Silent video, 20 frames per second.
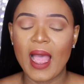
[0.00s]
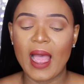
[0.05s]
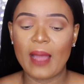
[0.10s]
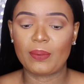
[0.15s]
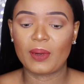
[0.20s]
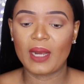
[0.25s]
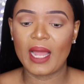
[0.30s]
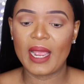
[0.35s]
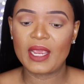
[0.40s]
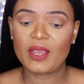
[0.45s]

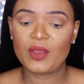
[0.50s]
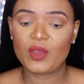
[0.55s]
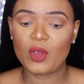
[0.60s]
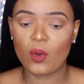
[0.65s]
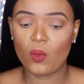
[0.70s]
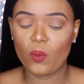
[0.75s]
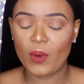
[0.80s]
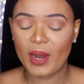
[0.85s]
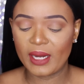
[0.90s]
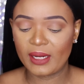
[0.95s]
applying
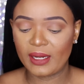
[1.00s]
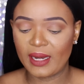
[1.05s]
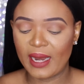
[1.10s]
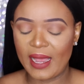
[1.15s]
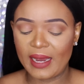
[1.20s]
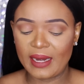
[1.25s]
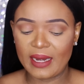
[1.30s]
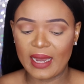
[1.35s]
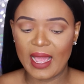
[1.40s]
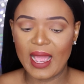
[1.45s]
your wing
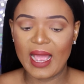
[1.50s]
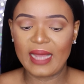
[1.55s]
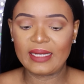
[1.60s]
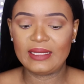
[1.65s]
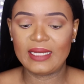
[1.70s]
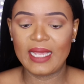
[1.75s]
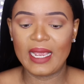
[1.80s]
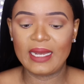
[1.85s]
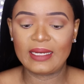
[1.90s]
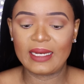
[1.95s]
liner
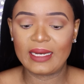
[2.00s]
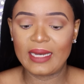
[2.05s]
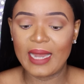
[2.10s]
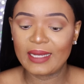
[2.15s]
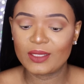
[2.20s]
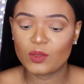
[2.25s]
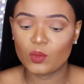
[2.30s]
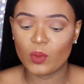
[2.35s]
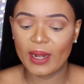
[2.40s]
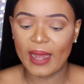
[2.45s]
and then the
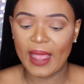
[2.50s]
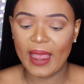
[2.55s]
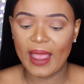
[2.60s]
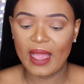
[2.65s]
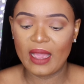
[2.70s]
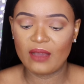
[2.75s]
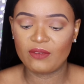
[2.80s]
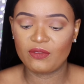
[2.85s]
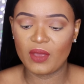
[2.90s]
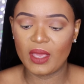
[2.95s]
next one I
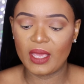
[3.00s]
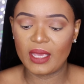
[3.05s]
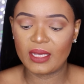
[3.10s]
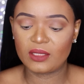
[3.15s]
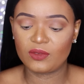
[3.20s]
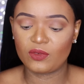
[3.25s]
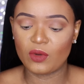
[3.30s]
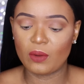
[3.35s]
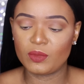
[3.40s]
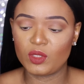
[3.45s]
have
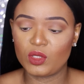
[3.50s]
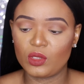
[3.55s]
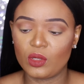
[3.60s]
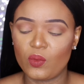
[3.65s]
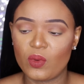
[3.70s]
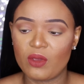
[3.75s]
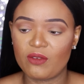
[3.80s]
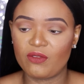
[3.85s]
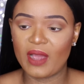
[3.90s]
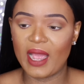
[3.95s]
is from
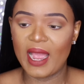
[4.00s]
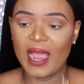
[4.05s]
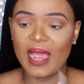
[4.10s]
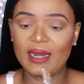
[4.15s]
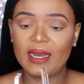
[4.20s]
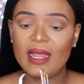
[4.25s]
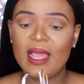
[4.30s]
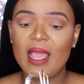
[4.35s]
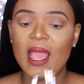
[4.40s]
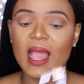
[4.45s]
Zoeva
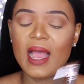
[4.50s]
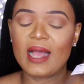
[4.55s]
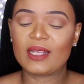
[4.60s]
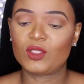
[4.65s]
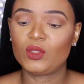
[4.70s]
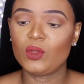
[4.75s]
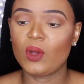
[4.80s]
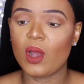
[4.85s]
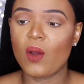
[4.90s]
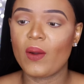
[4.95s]
and
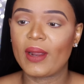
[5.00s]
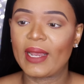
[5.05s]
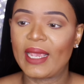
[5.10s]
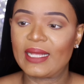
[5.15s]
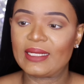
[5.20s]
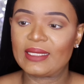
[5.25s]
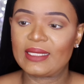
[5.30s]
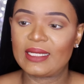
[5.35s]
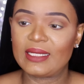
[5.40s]
as you all can